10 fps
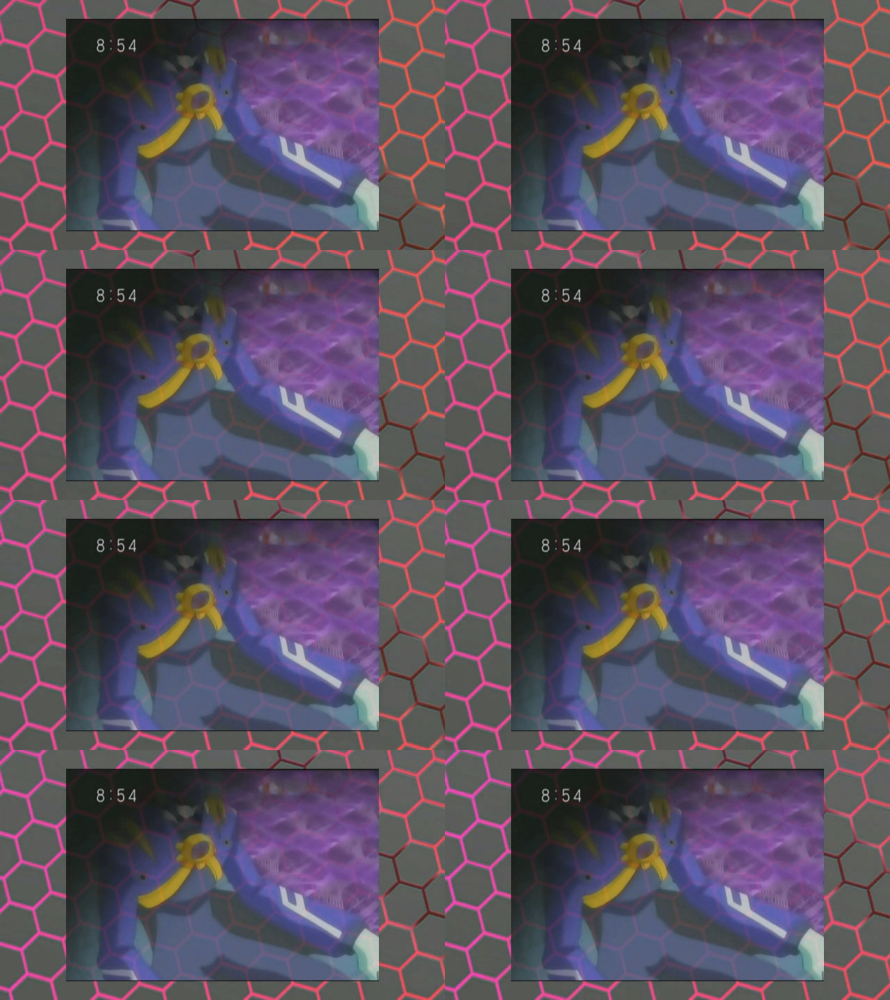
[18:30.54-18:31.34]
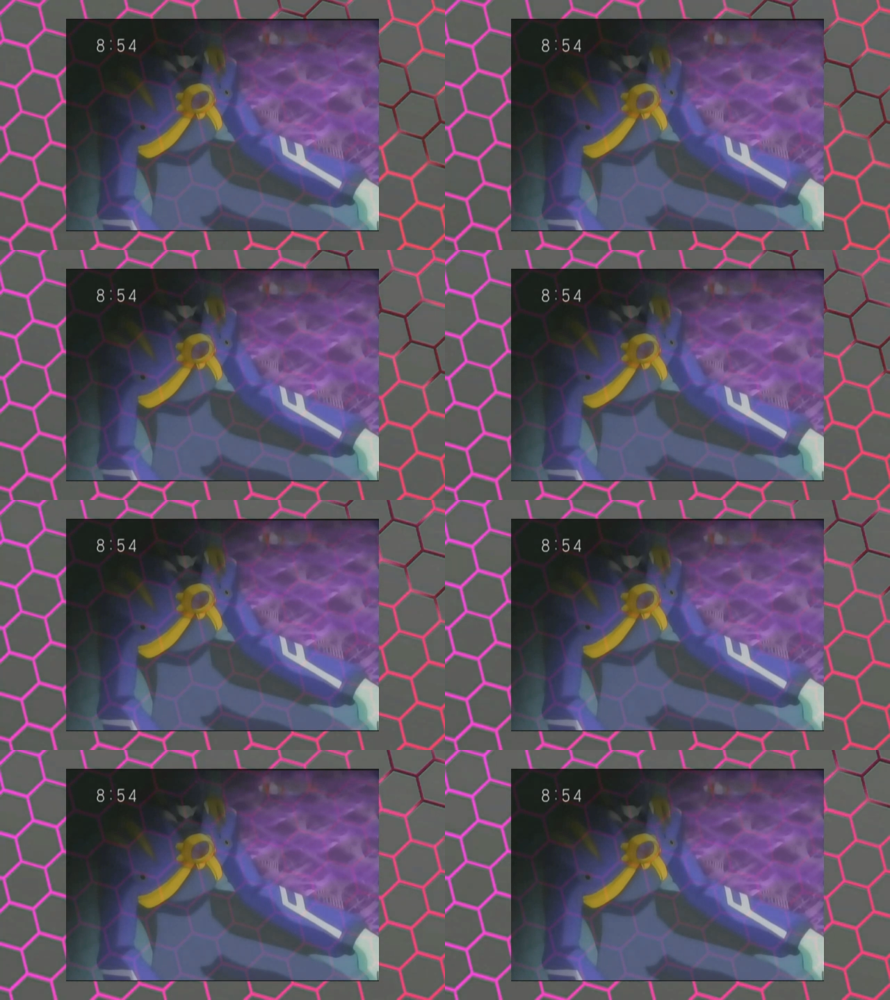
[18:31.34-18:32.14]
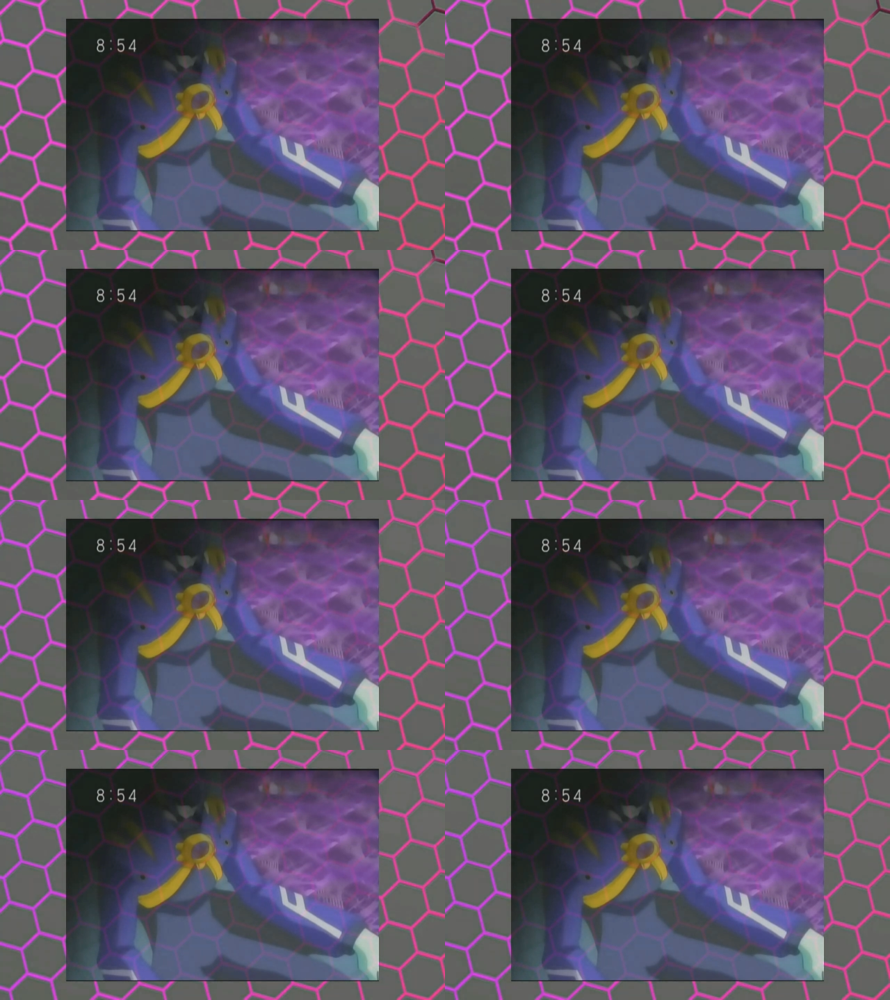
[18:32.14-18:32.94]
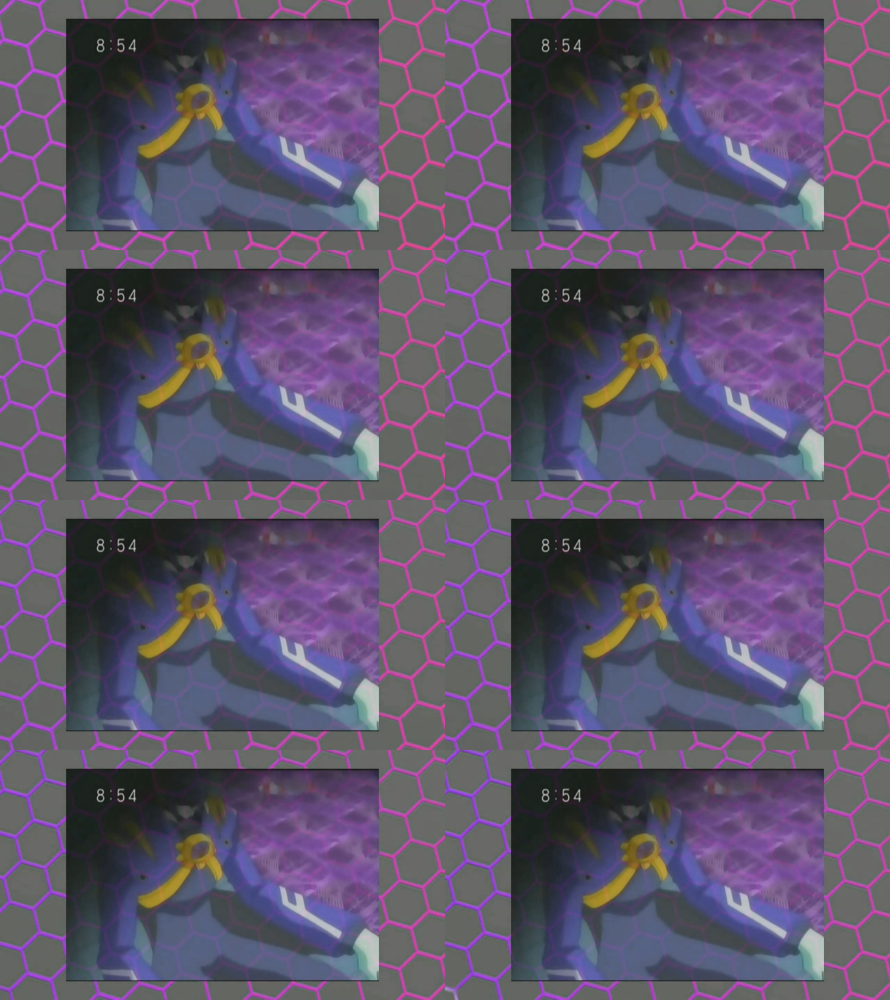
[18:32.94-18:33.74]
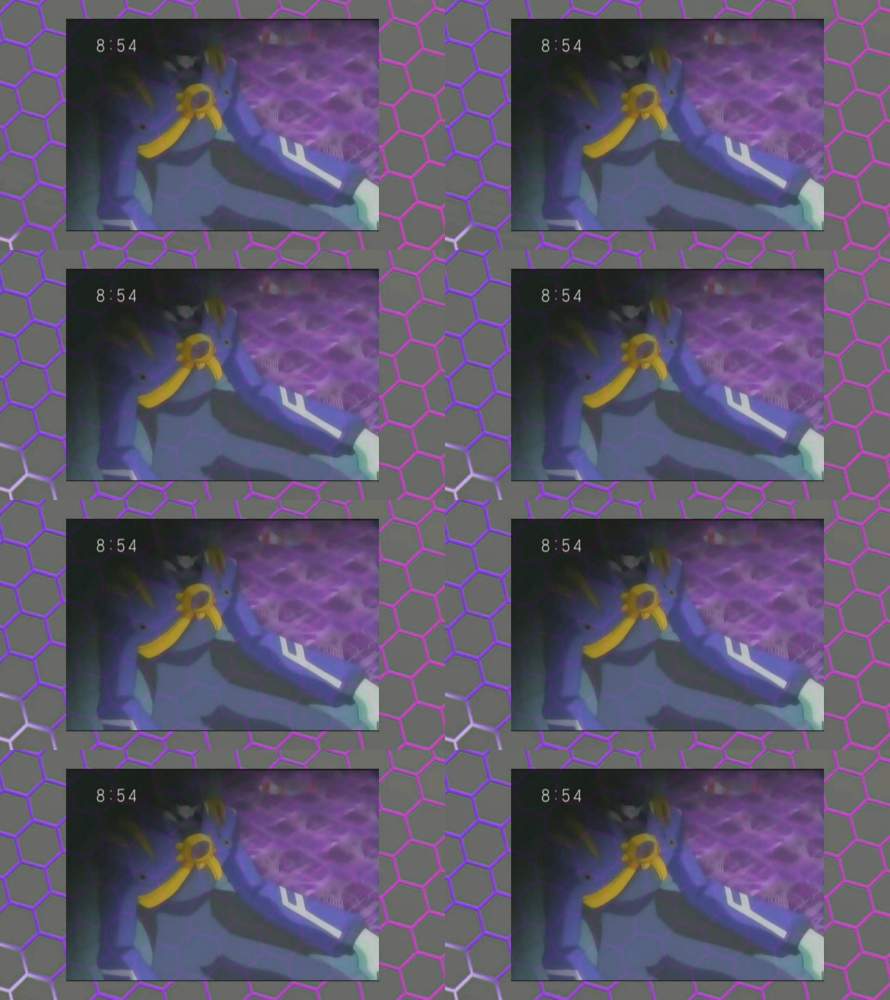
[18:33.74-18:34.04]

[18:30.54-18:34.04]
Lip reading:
Nobody's mouth can be seen.